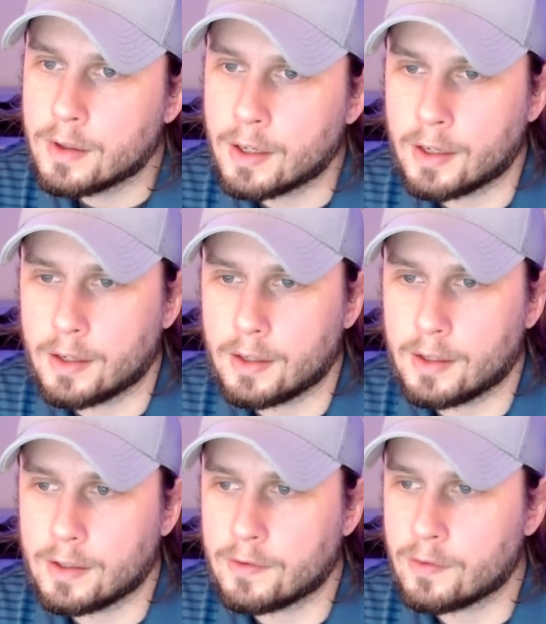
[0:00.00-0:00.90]

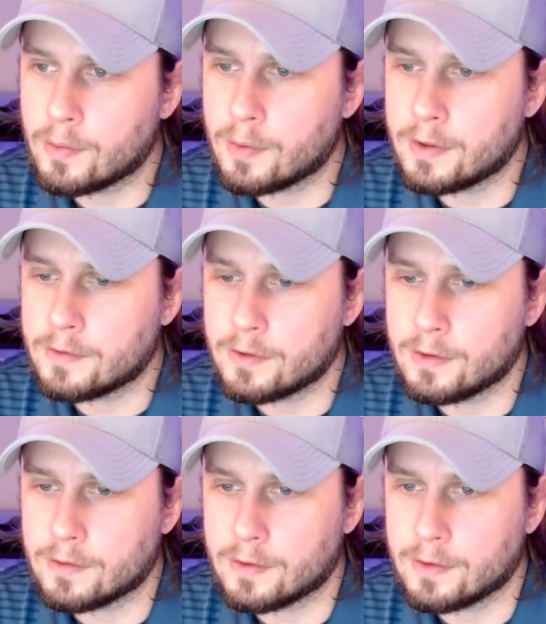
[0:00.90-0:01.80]
I don't want to
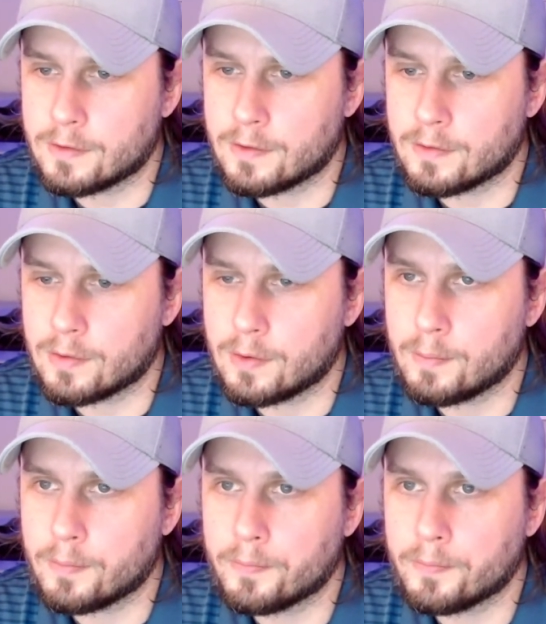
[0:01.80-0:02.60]
use an instant form.